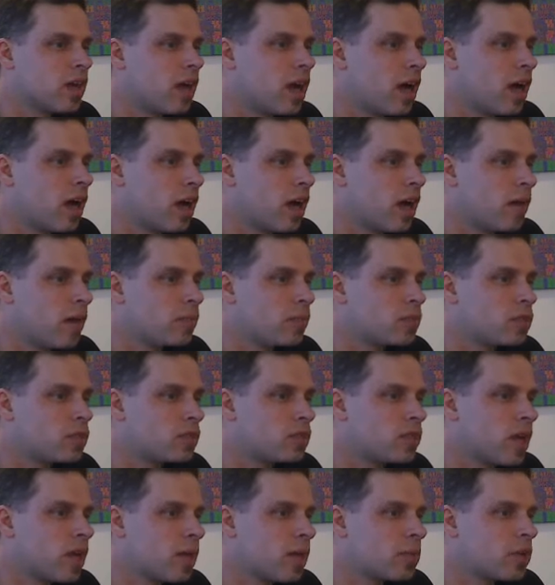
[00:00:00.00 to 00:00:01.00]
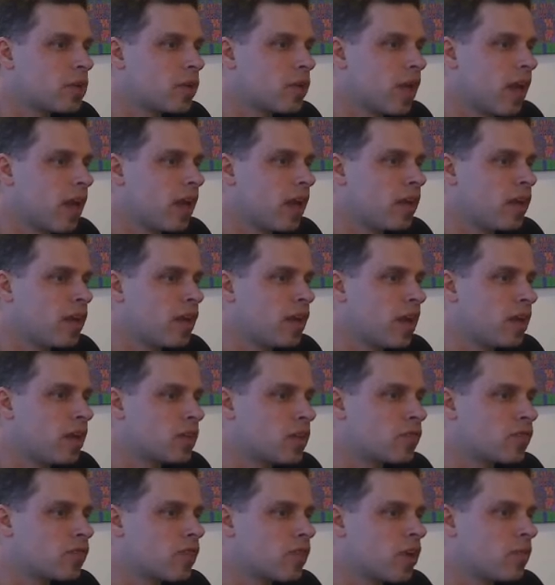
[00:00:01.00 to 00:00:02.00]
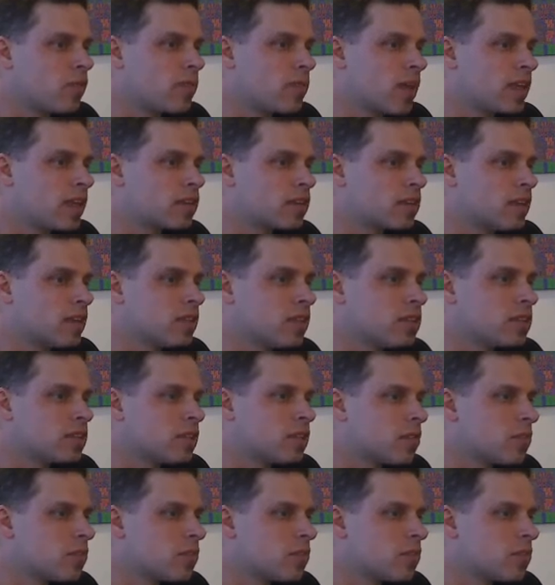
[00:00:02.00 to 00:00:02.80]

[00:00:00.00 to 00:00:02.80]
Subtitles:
to double and to float makes sense.